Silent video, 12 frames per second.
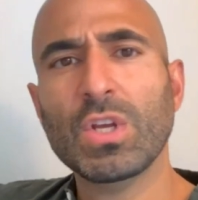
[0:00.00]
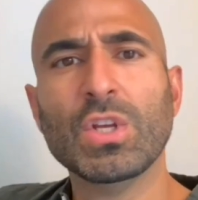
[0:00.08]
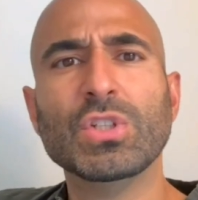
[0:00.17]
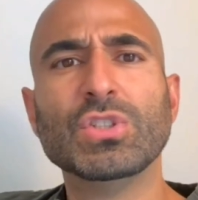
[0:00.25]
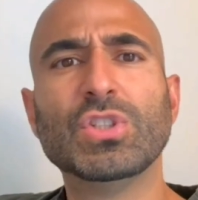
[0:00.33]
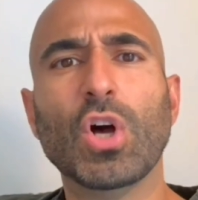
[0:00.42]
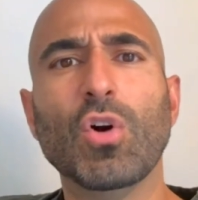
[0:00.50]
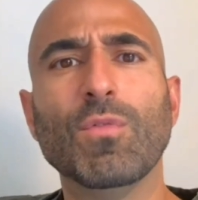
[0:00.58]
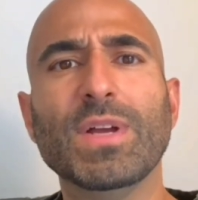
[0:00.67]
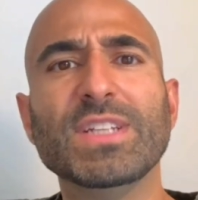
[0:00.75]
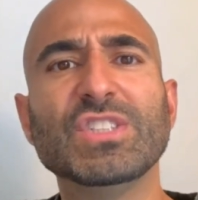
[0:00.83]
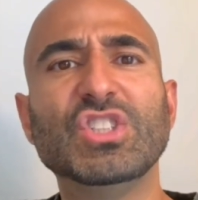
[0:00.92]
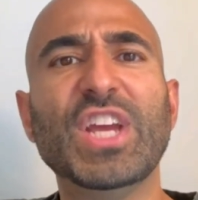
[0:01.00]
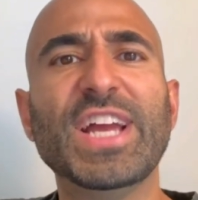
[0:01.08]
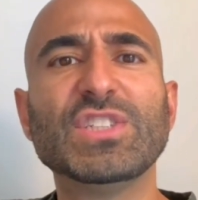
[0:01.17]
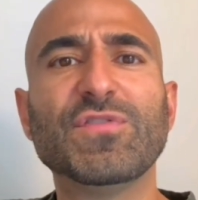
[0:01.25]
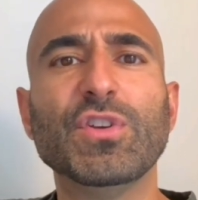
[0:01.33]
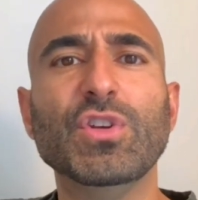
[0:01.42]
So it's a chance
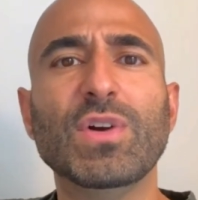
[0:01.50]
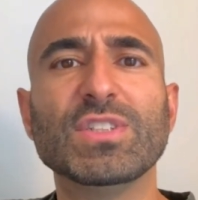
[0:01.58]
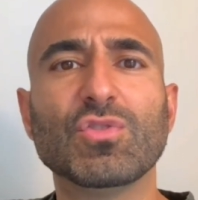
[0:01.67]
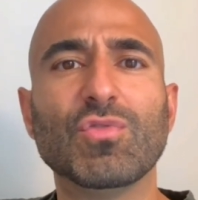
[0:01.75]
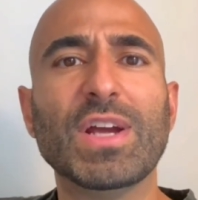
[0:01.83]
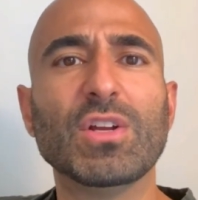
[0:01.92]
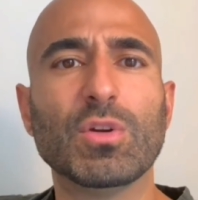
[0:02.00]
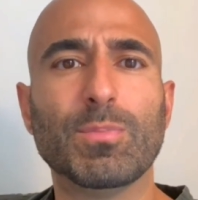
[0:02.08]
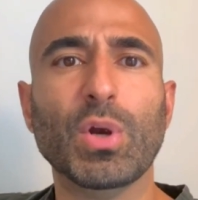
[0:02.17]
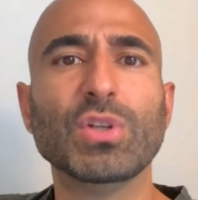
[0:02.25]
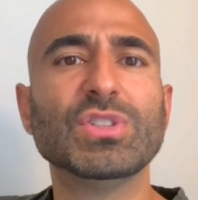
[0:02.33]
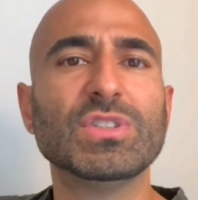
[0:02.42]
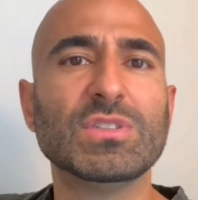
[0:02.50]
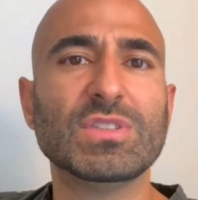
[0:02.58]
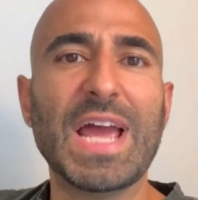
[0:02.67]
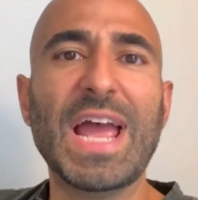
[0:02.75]
for you as a regular person to